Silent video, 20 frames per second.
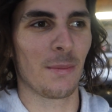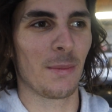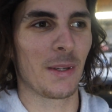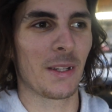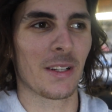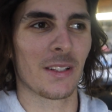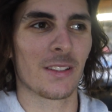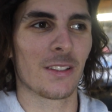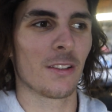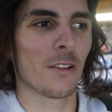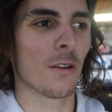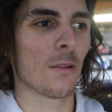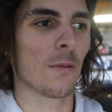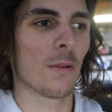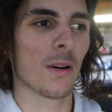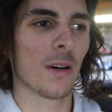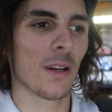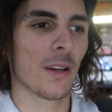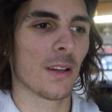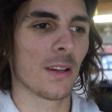because you know
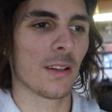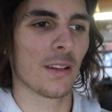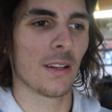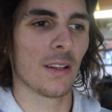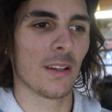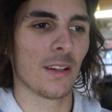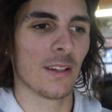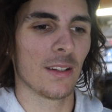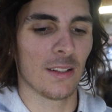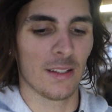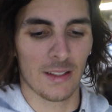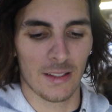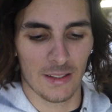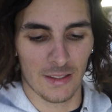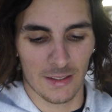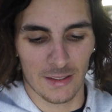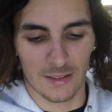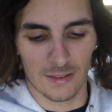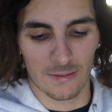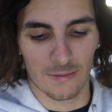what?
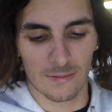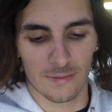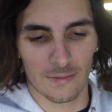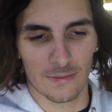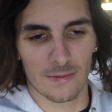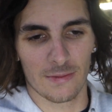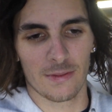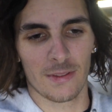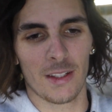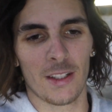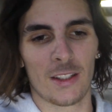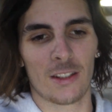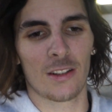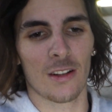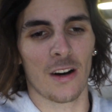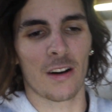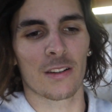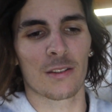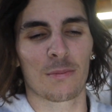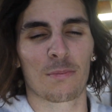This
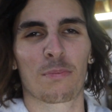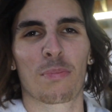sucks.